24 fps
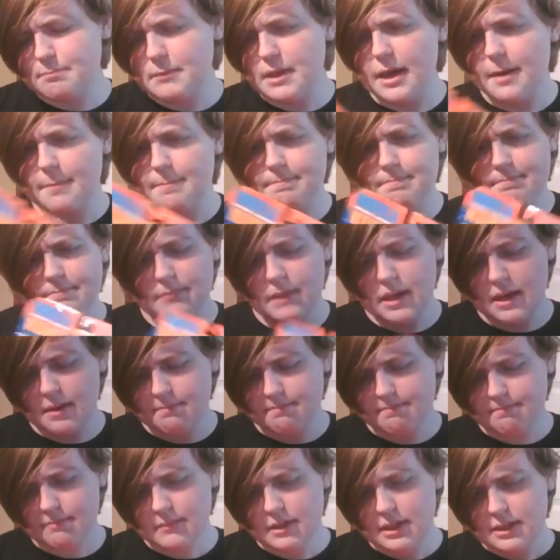Yeah.
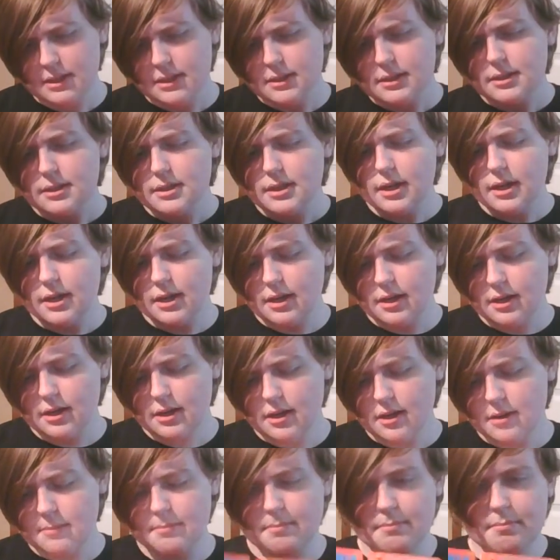
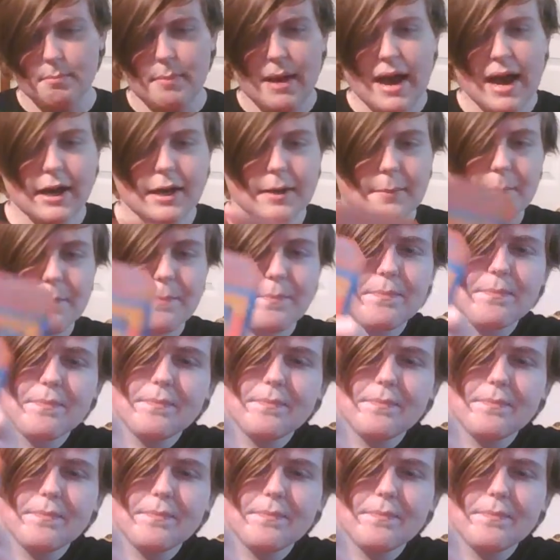Back,